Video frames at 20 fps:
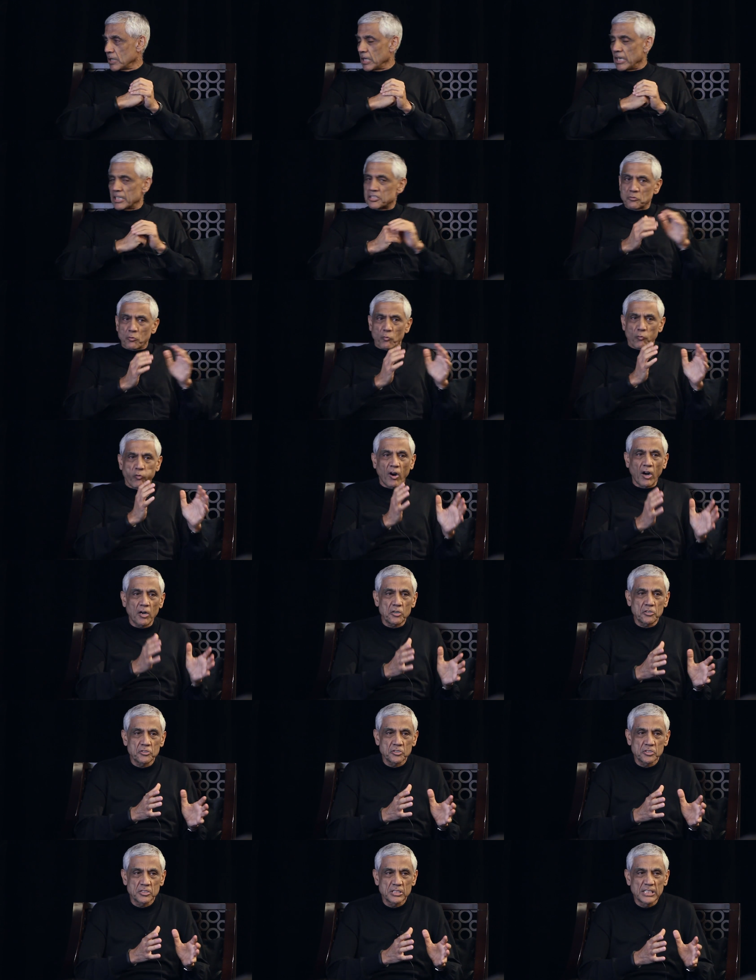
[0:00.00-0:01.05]
It's far
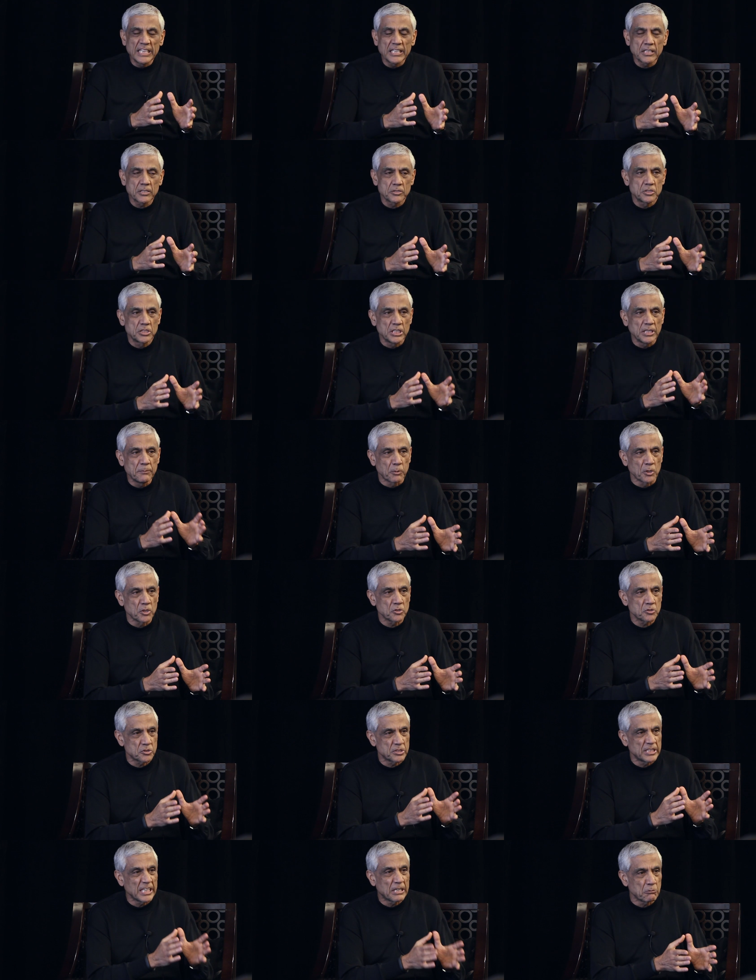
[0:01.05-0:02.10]
cheaper to
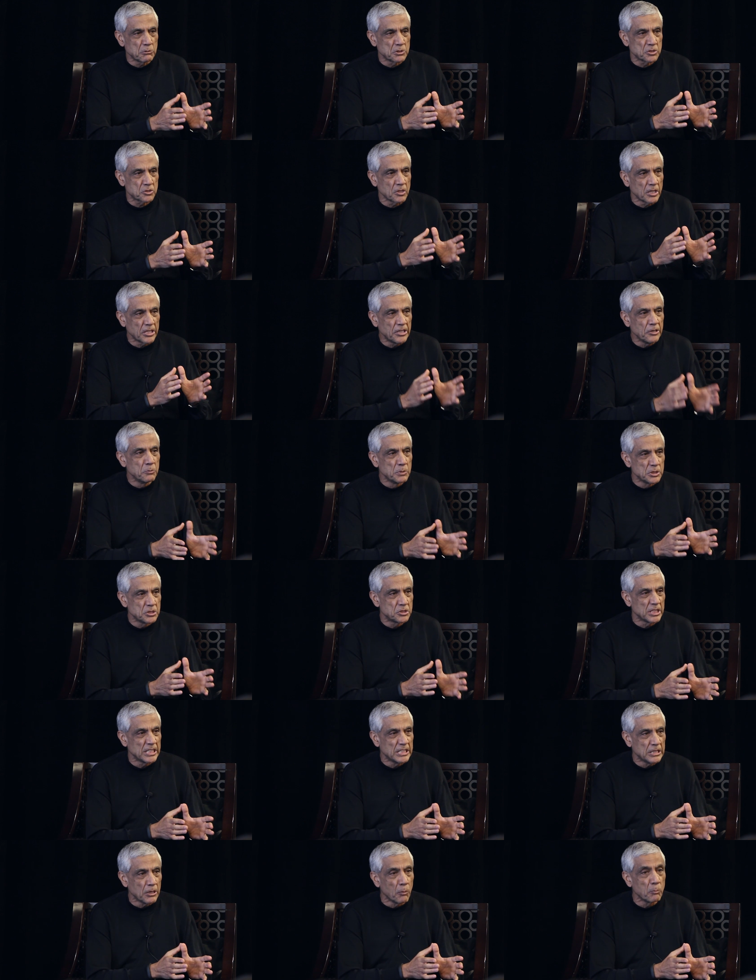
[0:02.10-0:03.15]
sequence the human
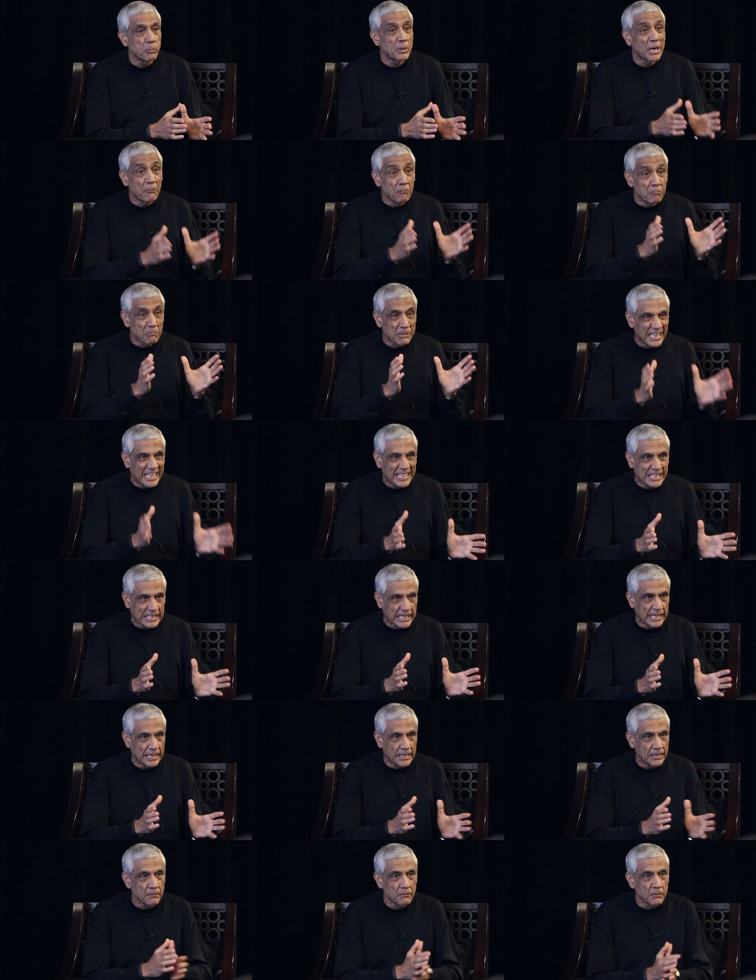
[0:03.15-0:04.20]
genome
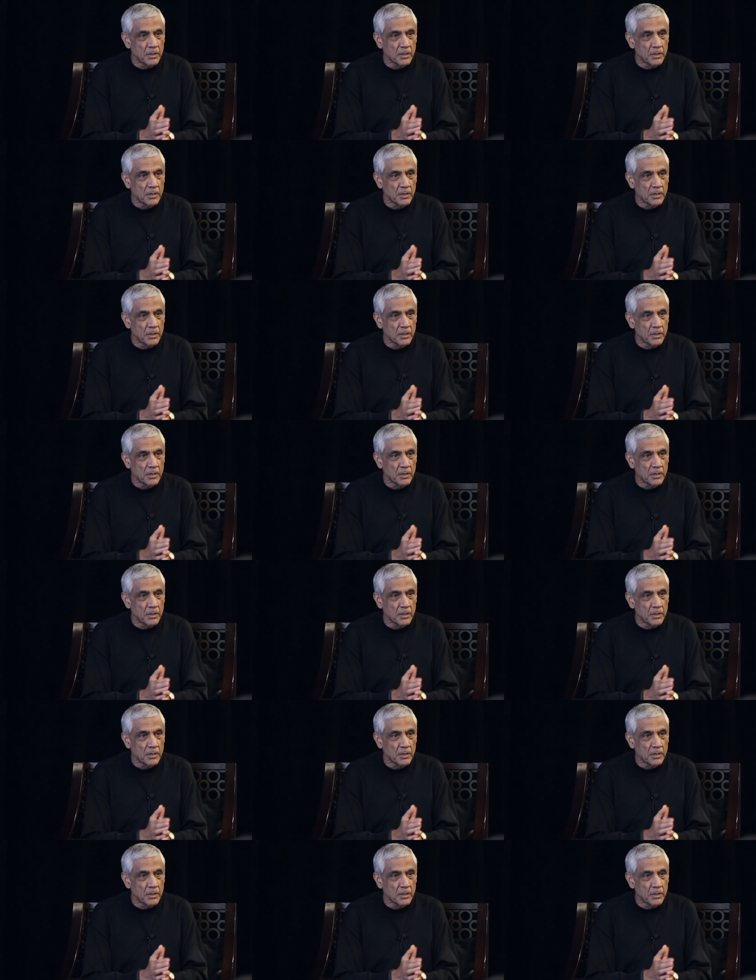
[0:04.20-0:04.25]
completely